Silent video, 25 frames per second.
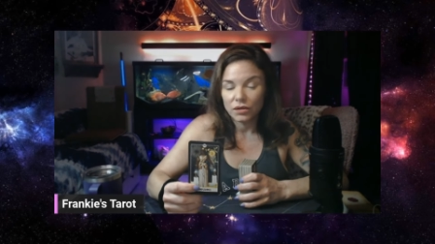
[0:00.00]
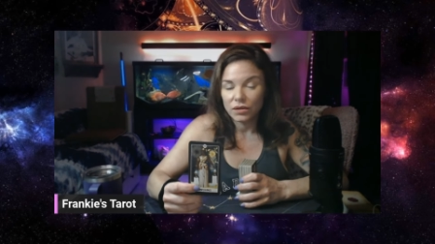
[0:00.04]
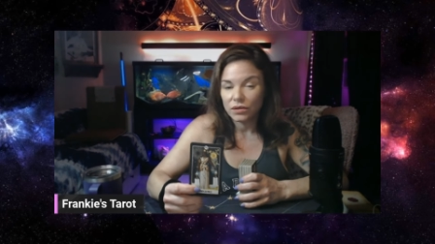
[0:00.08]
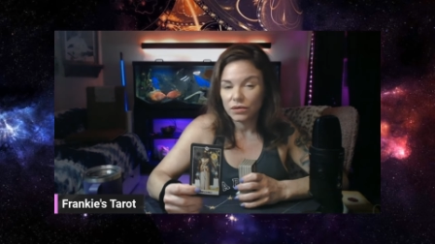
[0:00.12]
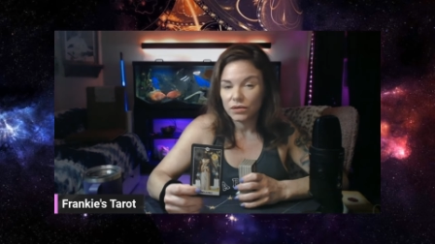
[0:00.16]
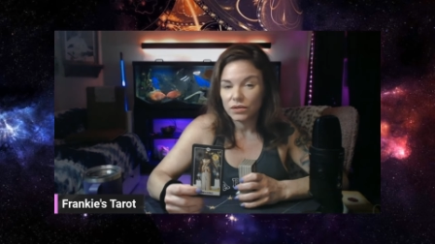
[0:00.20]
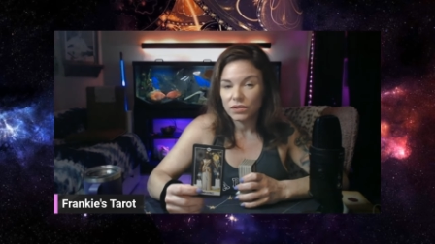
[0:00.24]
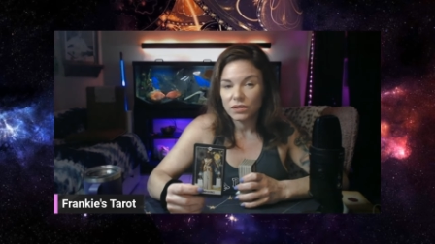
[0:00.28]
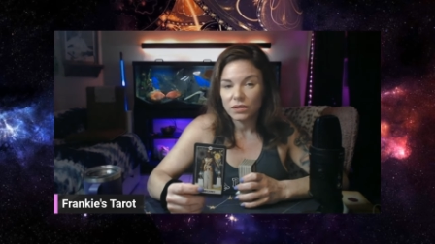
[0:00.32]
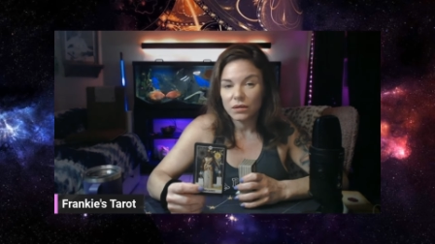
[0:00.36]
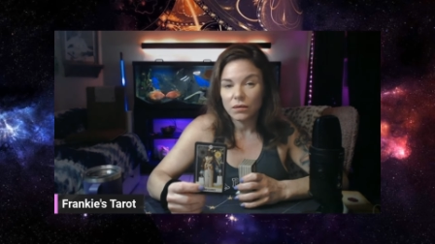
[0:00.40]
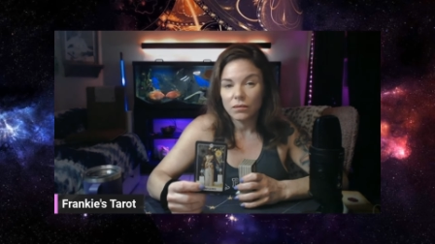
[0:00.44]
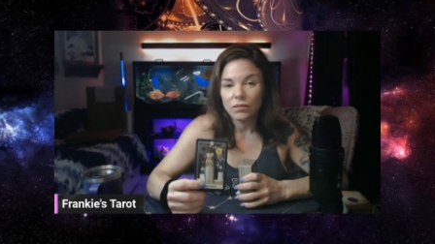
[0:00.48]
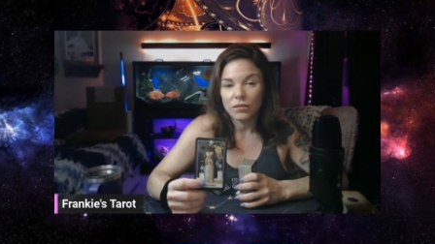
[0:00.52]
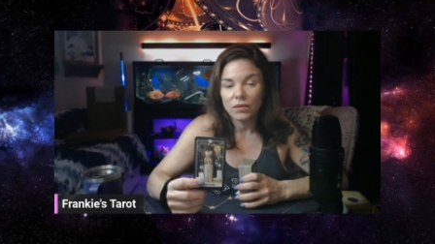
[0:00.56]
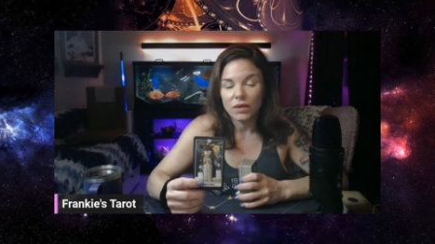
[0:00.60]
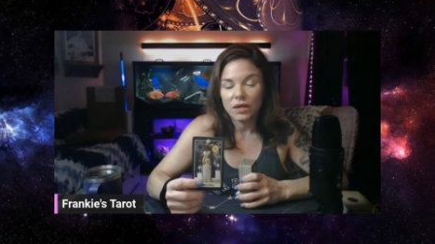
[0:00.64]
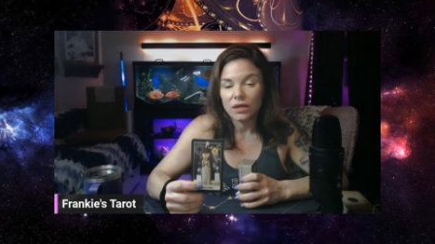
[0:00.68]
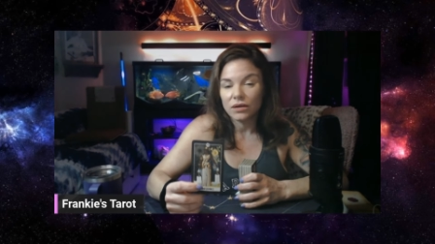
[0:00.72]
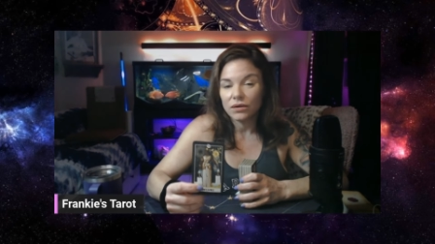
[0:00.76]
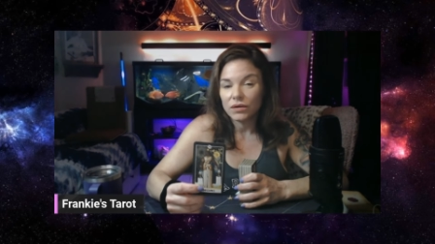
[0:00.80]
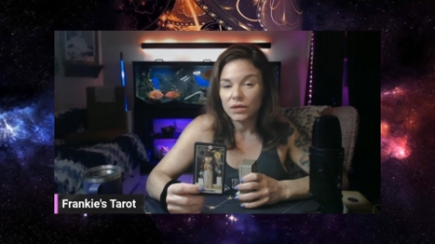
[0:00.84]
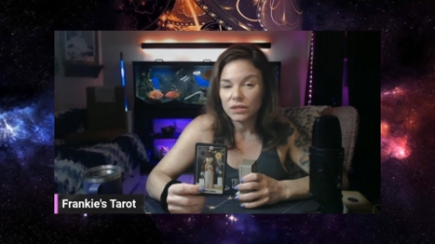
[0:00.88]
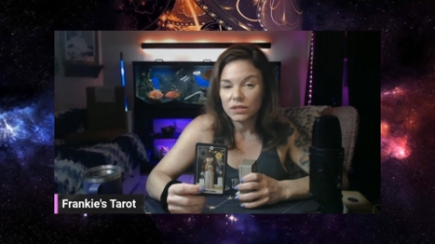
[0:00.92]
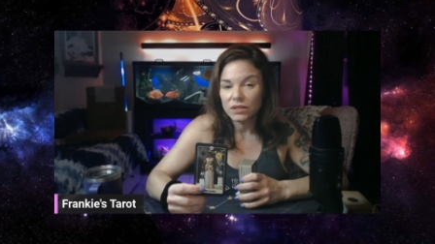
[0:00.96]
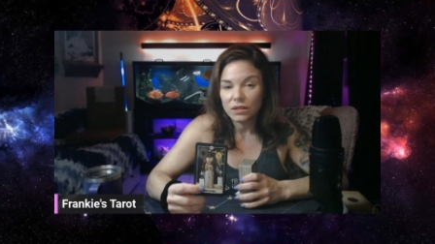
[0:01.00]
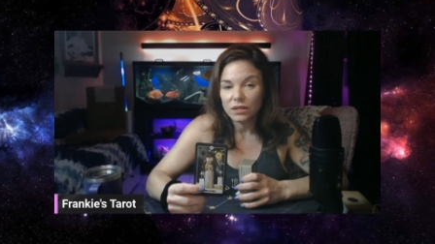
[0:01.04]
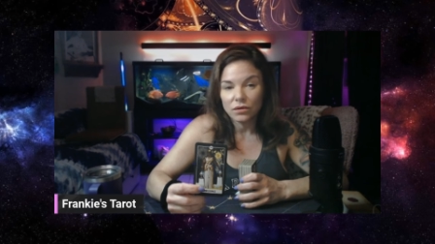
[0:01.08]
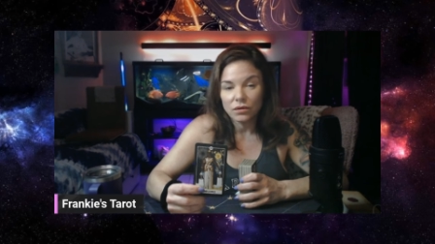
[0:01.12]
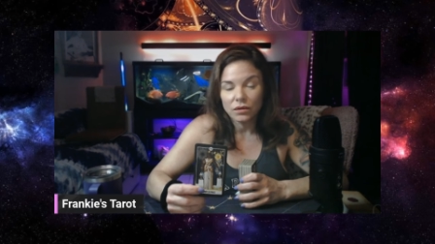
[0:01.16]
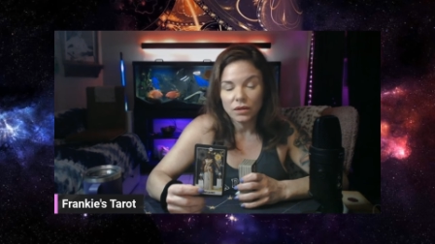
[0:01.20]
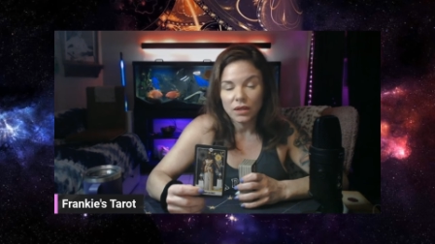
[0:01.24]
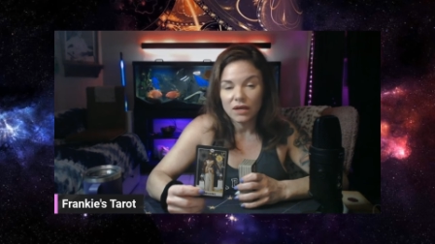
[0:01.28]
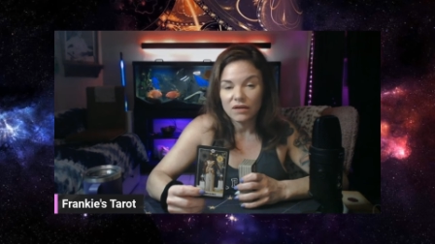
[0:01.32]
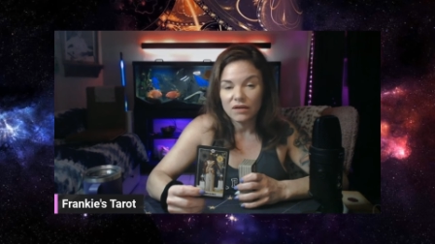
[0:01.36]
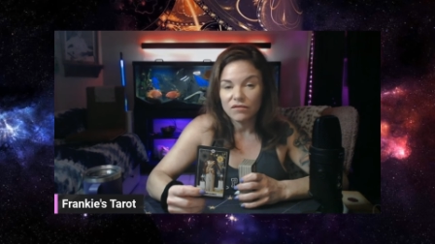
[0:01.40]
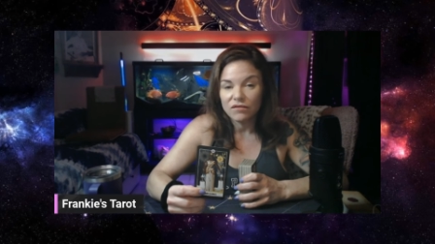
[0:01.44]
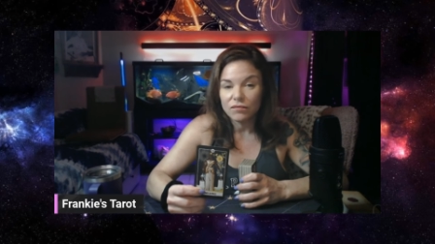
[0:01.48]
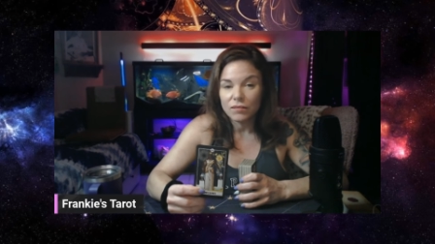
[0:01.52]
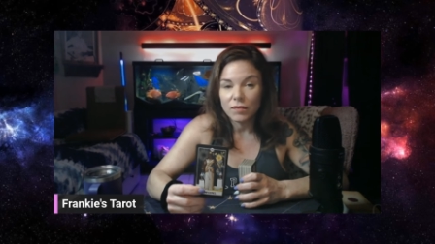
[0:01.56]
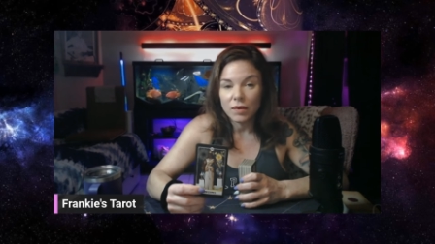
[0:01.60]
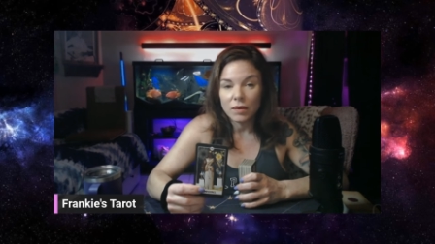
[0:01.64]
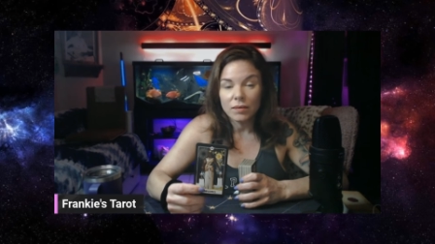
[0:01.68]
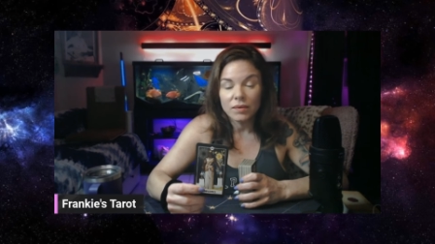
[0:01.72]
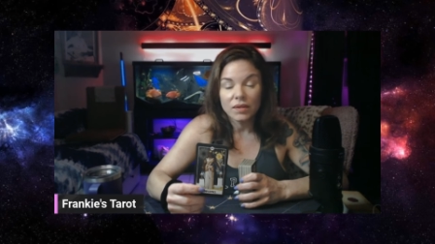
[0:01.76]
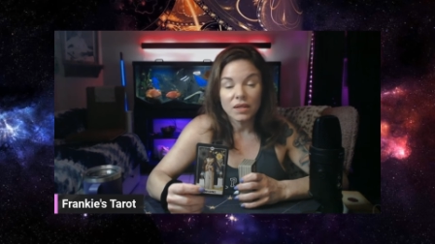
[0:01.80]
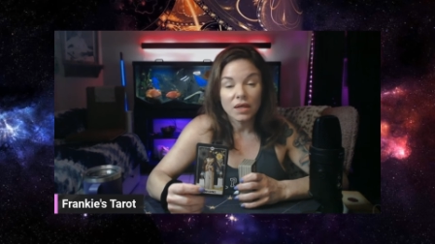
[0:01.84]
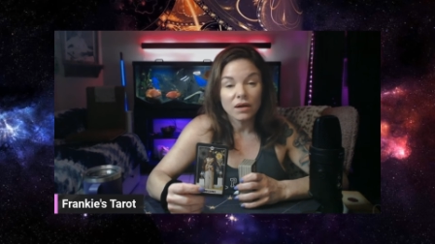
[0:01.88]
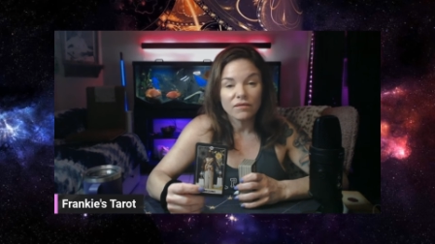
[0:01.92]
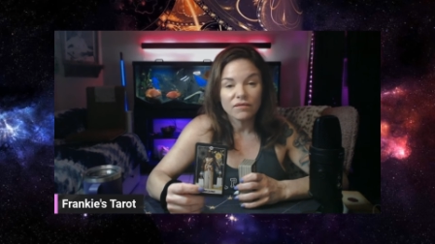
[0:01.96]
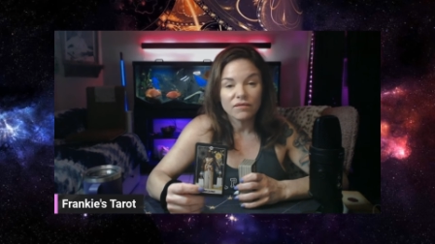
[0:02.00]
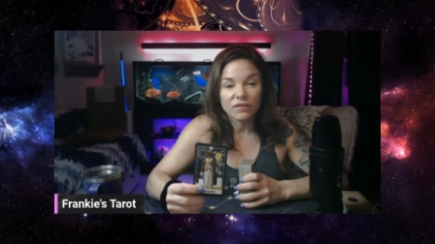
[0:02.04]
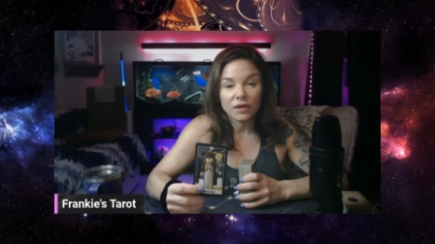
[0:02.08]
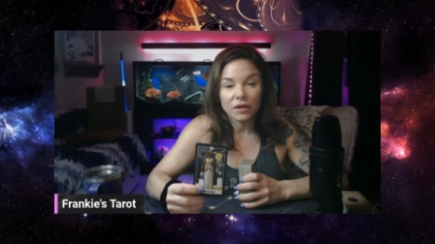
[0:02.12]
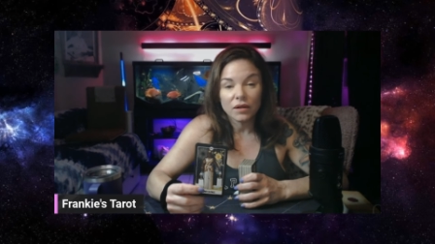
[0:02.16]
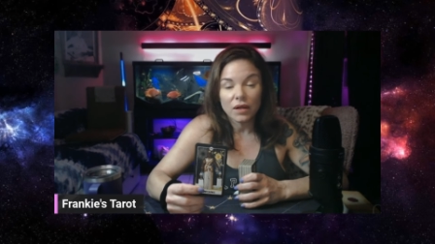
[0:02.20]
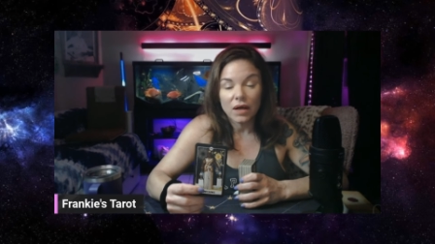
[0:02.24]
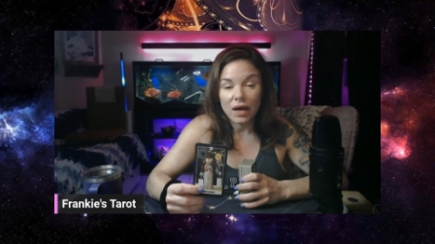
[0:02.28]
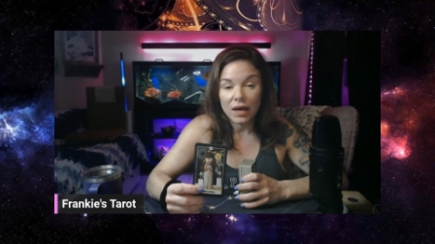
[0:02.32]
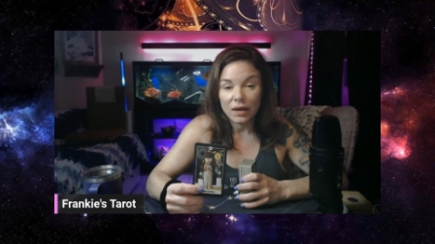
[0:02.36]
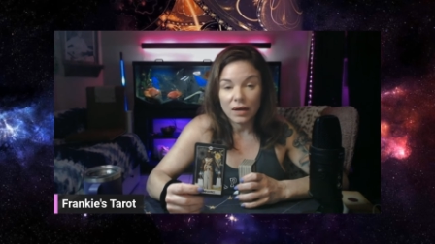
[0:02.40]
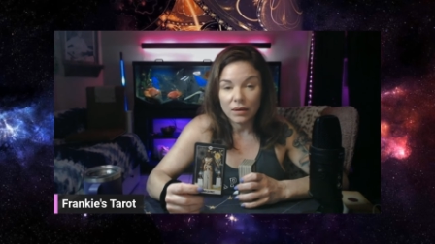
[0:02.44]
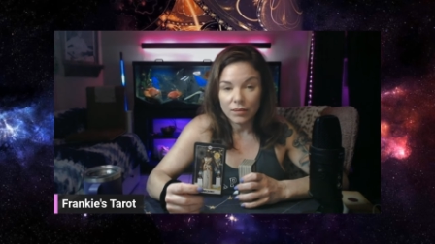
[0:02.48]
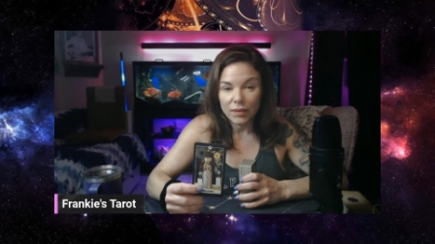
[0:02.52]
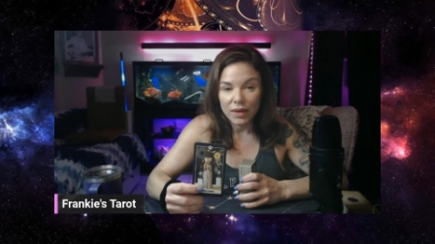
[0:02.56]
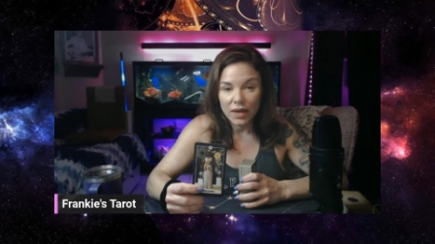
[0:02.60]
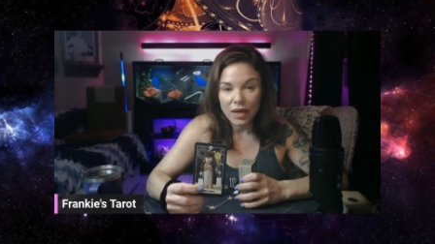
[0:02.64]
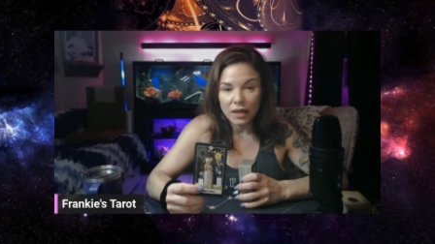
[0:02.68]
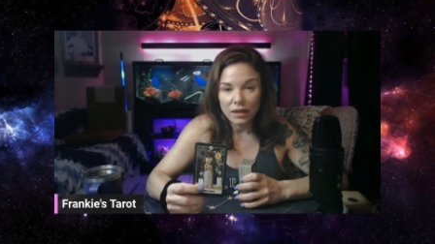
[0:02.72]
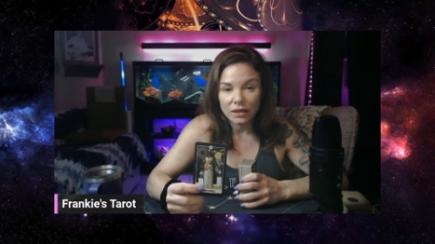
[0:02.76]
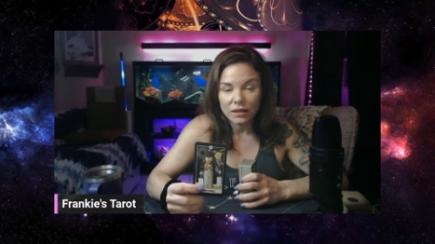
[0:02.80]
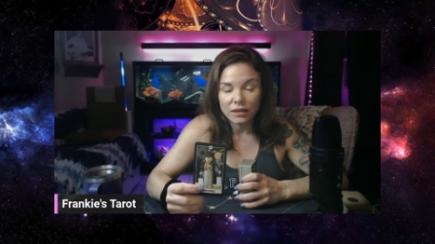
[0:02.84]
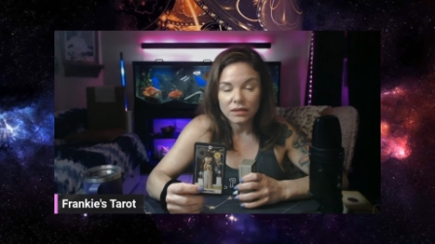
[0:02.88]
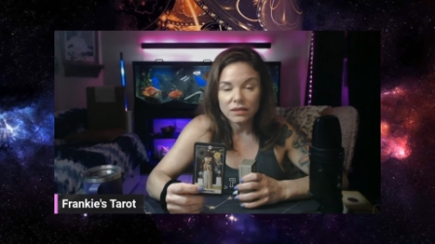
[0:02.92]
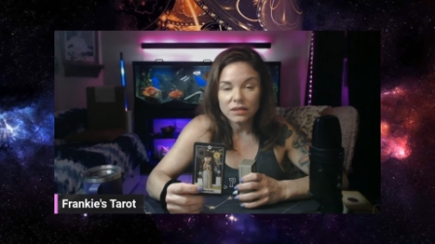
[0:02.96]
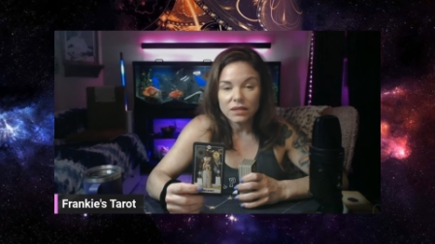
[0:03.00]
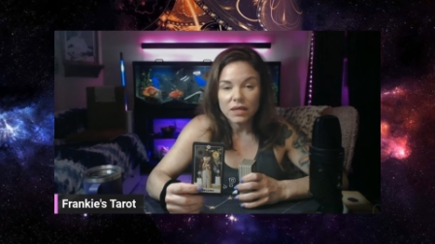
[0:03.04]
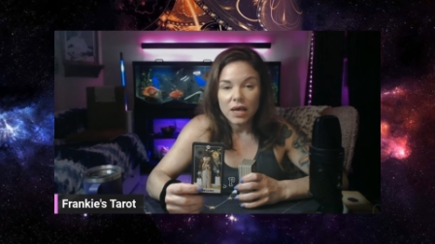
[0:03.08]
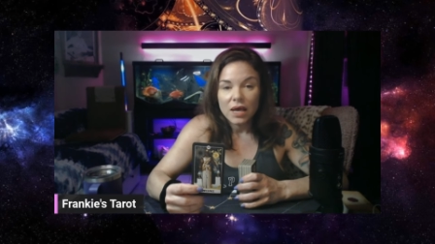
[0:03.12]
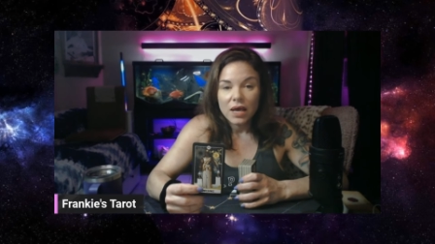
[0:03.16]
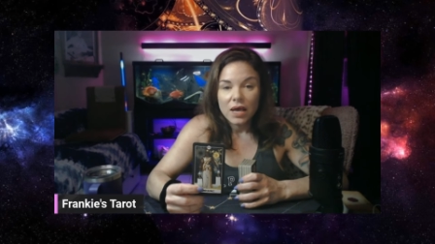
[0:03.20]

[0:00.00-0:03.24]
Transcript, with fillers: There's some areas in your life maybe that feel out of balance,